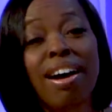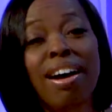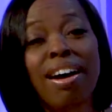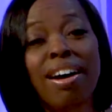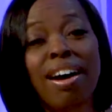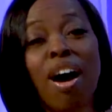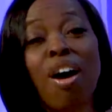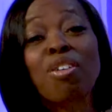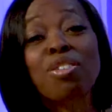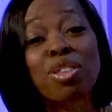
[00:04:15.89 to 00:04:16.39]

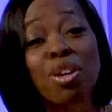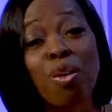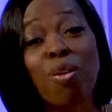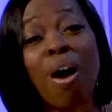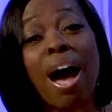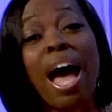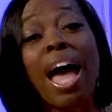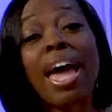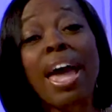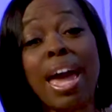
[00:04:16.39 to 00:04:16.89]
uh, although
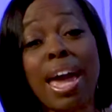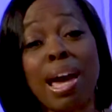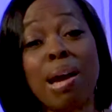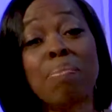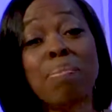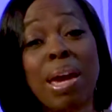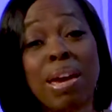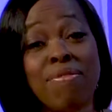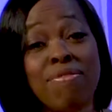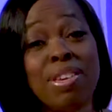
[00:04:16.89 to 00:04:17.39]
I
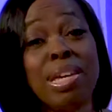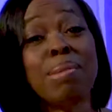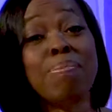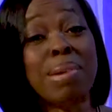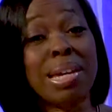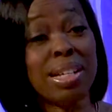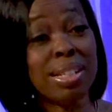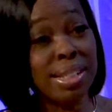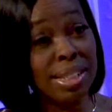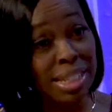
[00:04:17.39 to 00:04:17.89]
am a
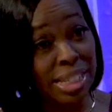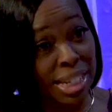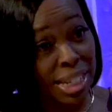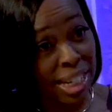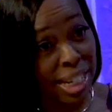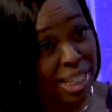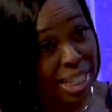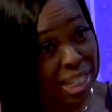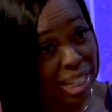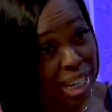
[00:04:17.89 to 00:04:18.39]
female,
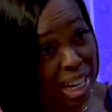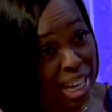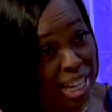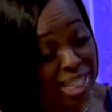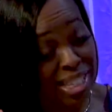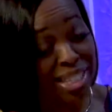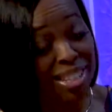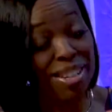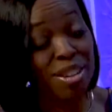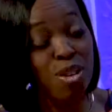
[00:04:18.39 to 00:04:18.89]

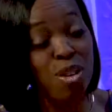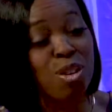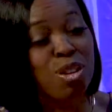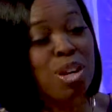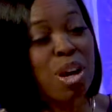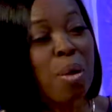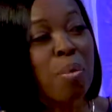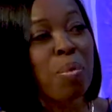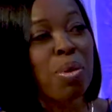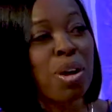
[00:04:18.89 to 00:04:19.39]
nonetheless, a girl
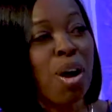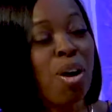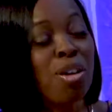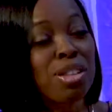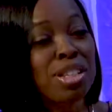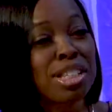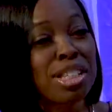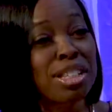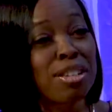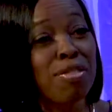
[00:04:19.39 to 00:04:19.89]
come with all
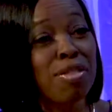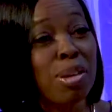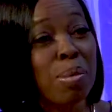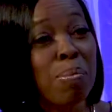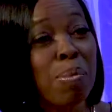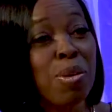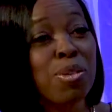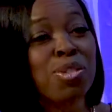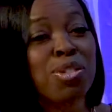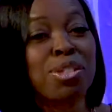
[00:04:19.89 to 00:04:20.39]
these different
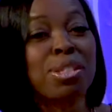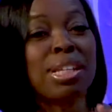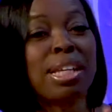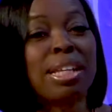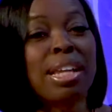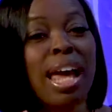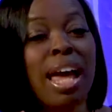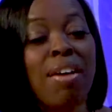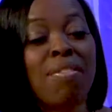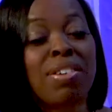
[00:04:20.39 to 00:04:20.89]
emotions
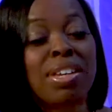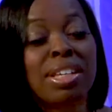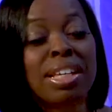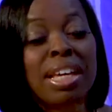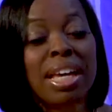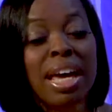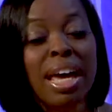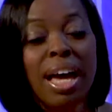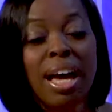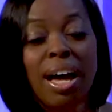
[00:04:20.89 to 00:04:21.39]
and having
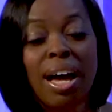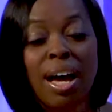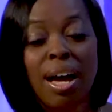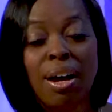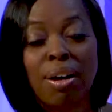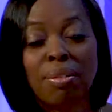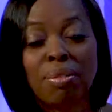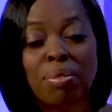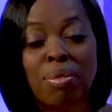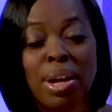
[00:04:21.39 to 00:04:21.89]

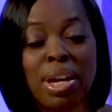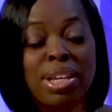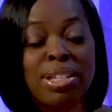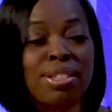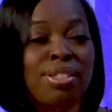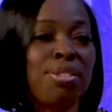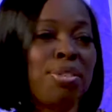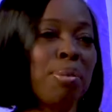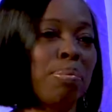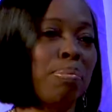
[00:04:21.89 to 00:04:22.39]
uh,
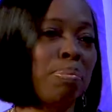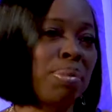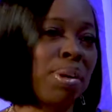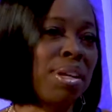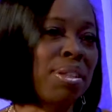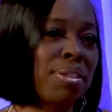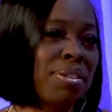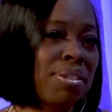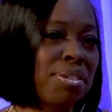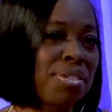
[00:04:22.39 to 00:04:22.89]
raised your
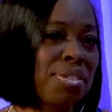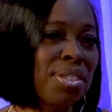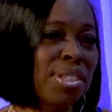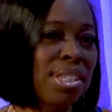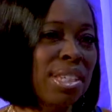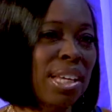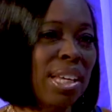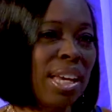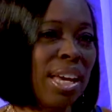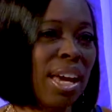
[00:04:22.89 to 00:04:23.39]

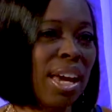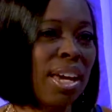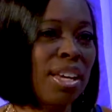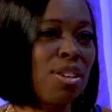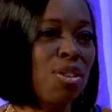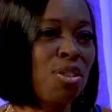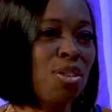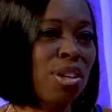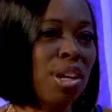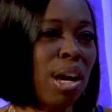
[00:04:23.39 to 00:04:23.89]
brothers
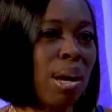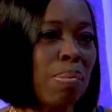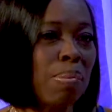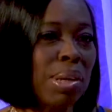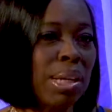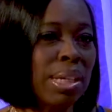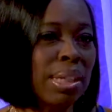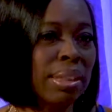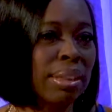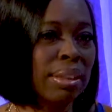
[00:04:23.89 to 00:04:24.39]
and you're
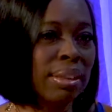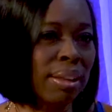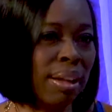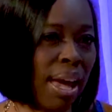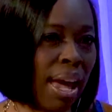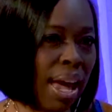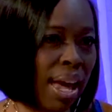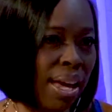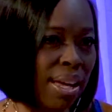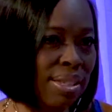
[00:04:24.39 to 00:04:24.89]
coming
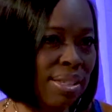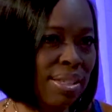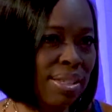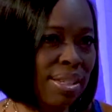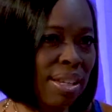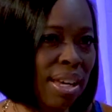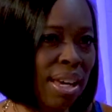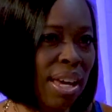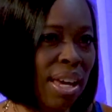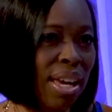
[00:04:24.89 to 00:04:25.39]

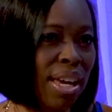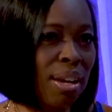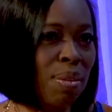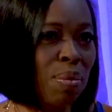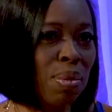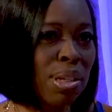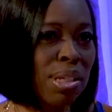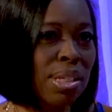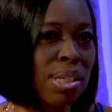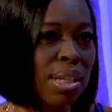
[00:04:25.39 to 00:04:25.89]
last, it
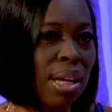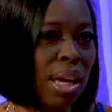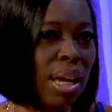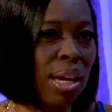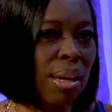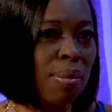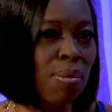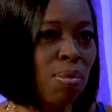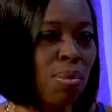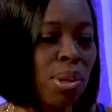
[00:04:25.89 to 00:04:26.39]
was
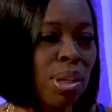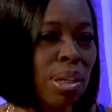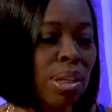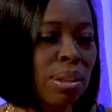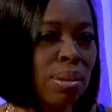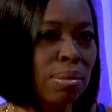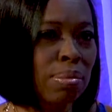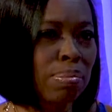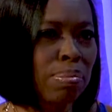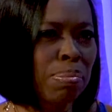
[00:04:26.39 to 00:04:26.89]
a
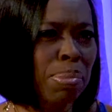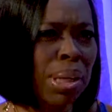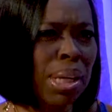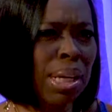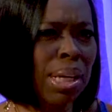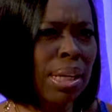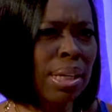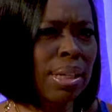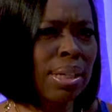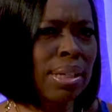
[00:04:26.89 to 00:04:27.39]
real
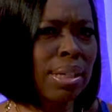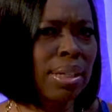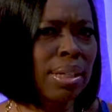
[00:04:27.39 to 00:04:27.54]
big